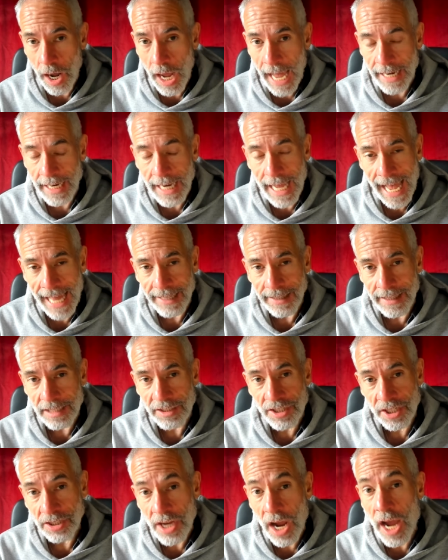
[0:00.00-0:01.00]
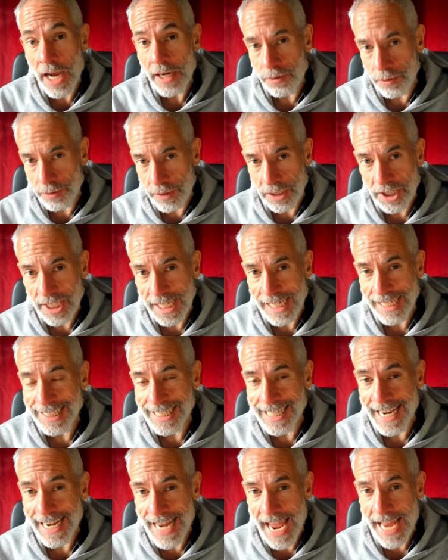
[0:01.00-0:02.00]
and and there's a diet called the
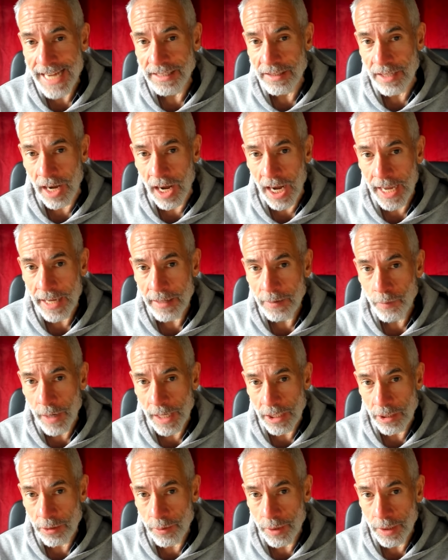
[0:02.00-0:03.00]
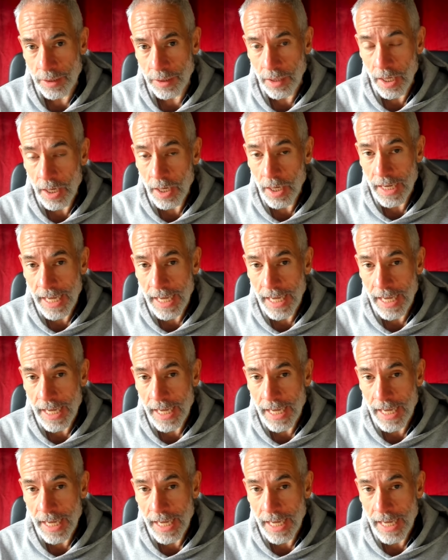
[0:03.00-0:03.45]
16-8 diet where you would